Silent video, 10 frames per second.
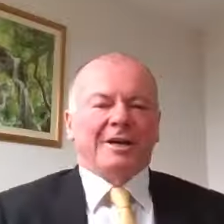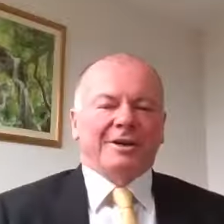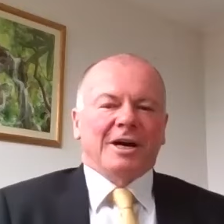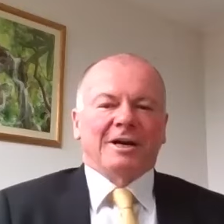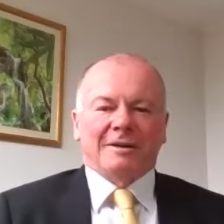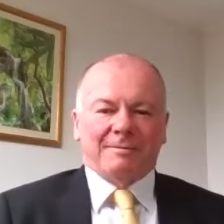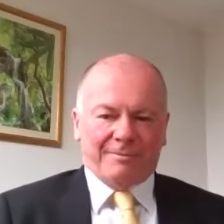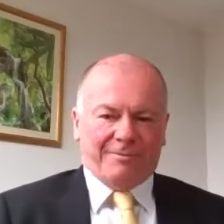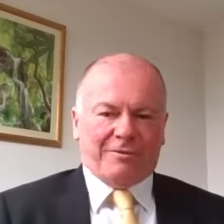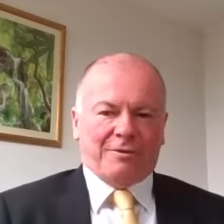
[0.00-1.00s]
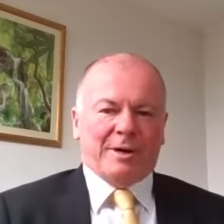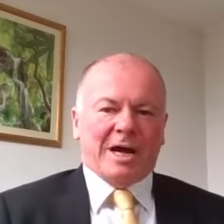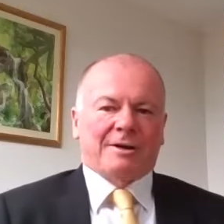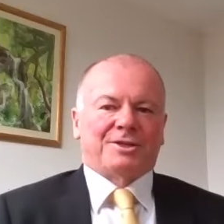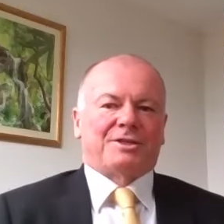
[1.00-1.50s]
Doug. And from
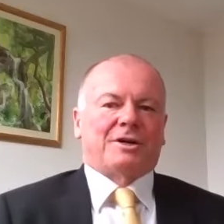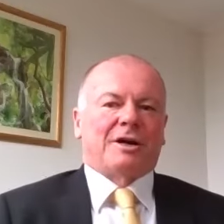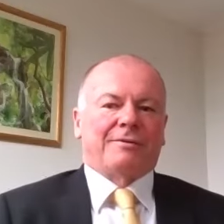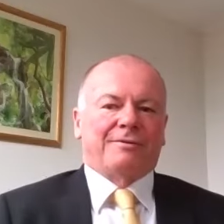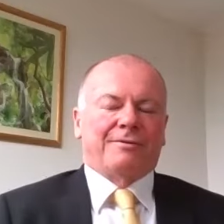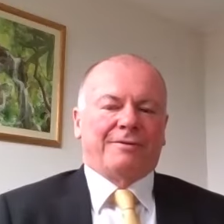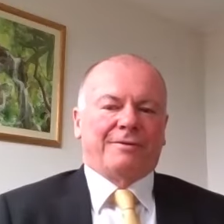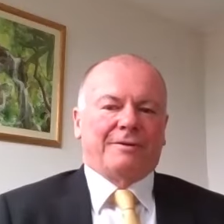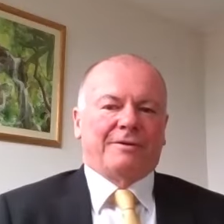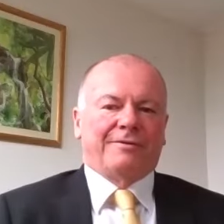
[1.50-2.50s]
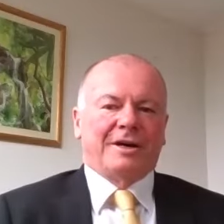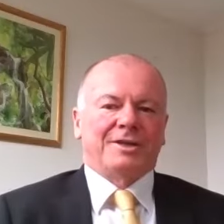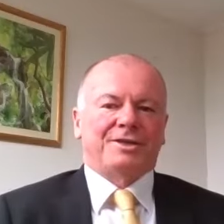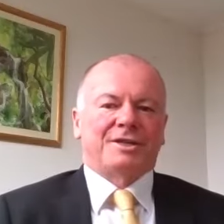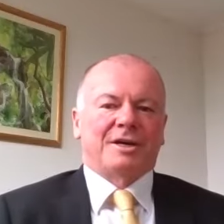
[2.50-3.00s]
our side of the
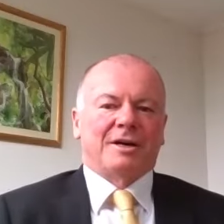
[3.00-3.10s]
fence,